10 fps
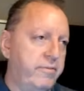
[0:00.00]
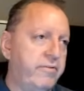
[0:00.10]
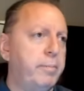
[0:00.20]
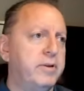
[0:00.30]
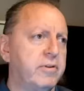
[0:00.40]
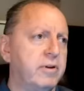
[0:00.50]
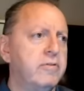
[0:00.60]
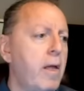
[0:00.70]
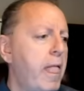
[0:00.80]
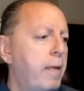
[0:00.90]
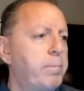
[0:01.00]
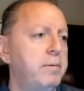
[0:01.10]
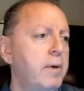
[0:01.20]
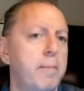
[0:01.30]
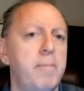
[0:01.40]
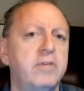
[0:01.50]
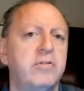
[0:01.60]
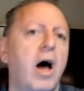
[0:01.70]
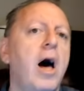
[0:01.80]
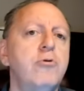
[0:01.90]
of a business, but makes
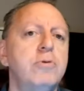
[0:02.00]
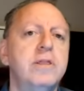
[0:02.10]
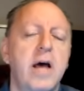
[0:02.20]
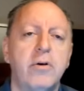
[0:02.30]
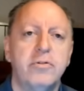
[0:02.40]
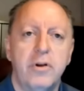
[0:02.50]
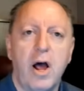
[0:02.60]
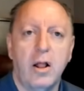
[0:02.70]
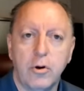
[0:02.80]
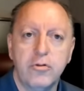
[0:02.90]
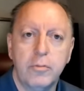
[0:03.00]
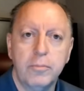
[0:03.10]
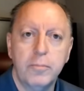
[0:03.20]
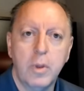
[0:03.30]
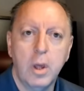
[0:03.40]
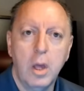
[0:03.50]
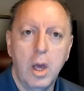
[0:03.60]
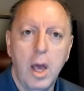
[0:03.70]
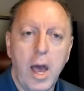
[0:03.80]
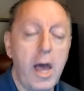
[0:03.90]
$100,000.
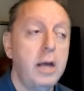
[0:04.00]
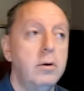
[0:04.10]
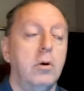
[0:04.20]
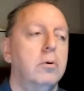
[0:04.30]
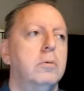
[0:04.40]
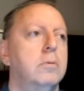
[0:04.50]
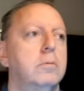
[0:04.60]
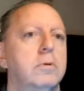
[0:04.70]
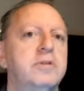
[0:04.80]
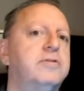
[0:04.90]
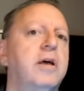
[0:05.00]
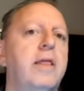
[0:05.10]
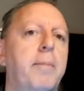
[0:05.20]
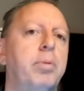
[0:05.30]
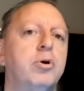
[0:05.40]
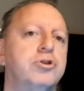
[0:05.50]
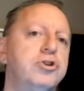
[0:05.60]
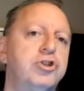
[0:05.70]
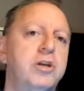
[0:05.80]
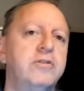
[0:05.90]
And let's say that person,
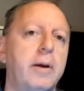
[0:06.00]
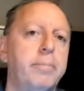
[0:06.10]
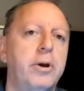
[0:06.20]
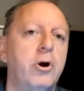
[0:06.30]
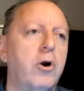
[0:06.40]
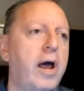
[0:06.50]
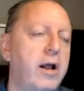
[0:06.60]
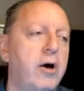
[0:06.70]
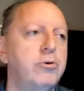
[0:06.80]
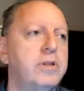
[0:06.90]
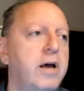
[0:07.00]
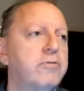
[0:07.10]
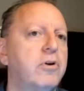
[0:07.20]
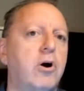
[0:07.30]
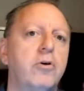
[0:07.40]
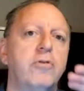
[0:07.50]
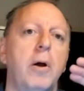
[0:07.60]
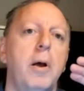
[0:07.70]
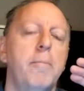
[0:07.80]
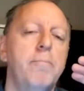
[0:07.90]
she's up here at $100,000
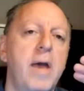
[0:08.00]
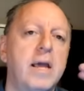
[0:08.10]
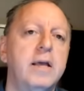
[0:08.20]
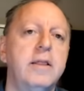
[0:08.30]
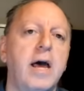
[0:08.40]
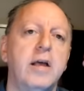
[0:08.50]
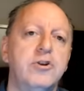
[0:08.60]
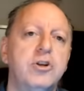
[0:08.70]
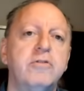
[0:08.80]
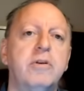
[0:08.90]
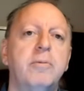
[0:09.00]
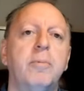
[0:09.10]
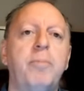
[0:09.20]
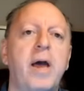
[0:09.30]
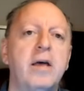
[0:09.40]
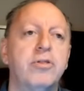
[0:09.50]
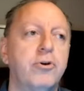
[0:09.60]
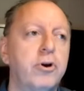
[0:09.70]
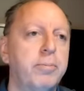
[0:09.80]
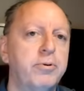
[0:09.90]
making that and she's paying
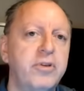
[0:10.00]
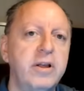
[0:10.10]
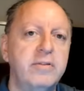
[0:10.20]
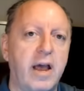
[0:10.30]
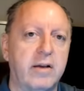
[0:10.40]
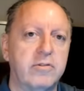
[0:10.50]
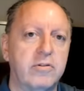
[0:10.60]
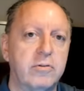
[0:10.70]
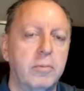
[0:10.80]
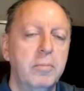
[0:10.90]
30% taxes.